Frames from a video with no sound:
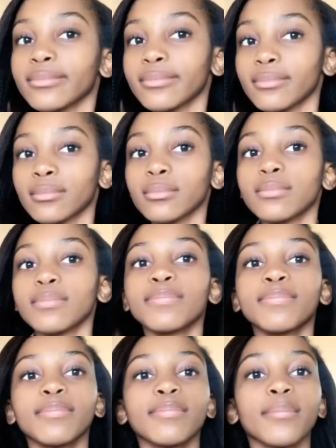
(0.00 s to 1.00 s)

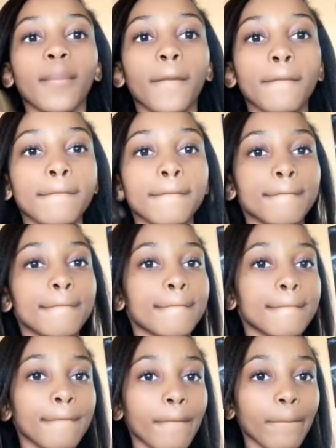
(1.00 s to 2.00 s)

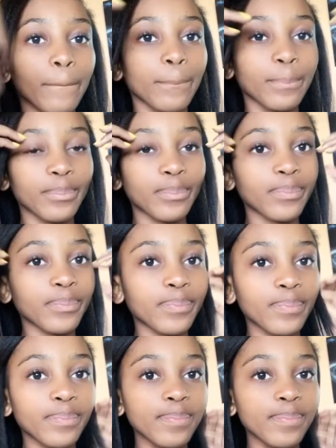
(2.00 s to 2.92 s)
[no speech]